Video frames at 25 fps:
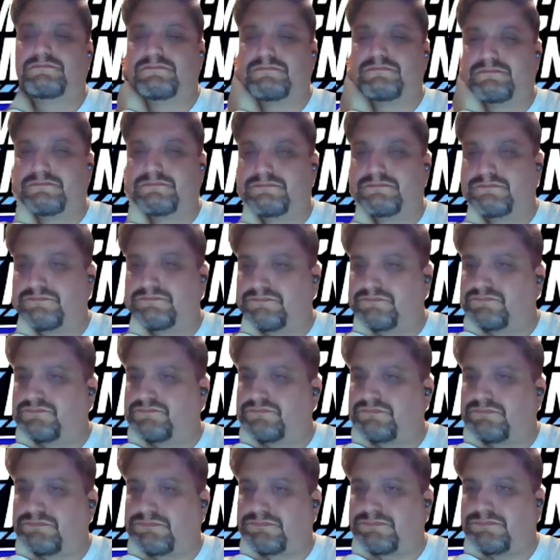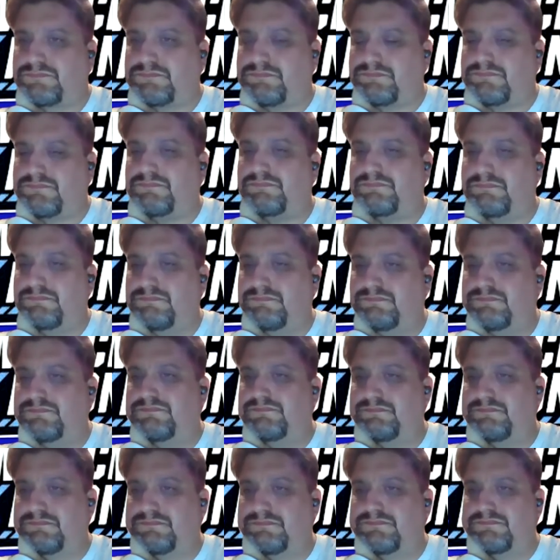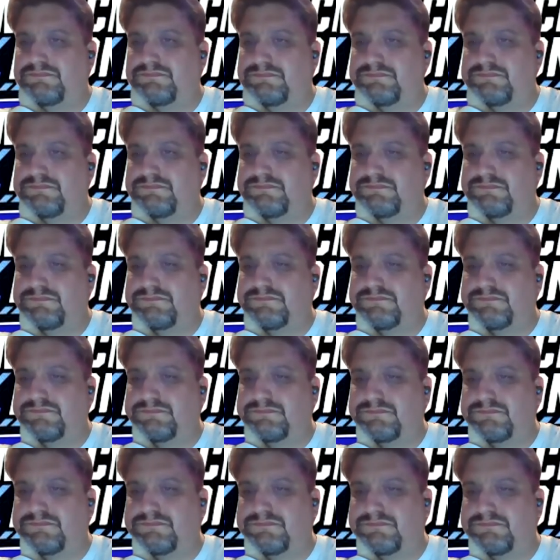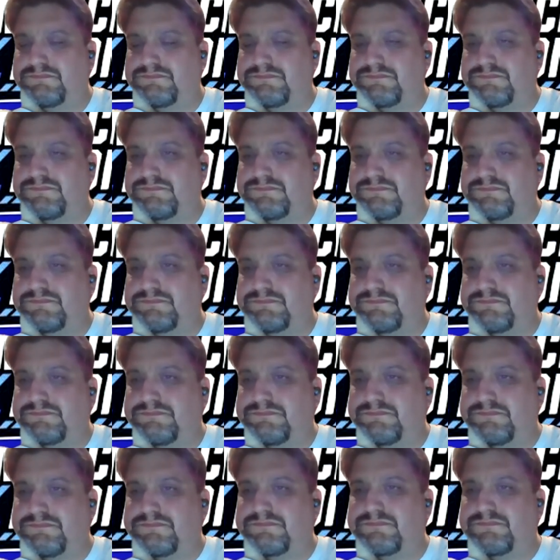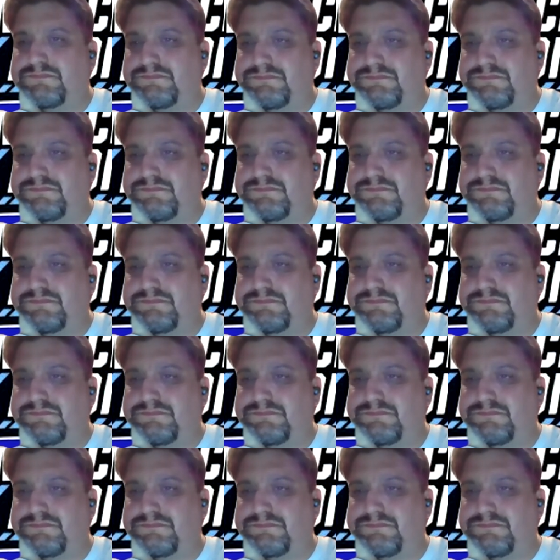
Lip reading: No words are spoken by the person on screen.